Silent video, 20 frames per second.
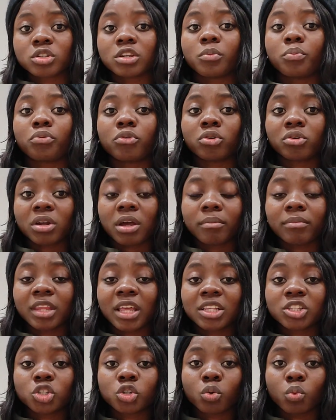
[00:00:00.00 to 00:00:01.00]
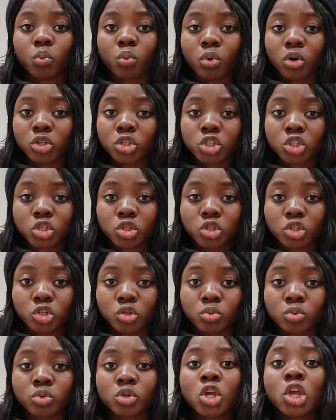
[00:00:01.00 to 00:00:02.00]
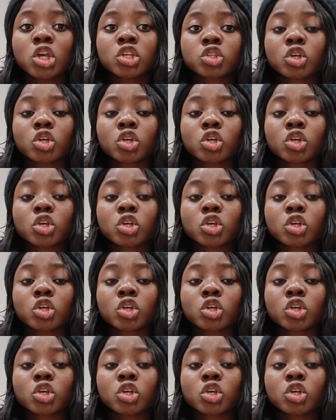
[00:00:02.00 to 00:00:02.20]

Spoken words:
to the program that you want to do.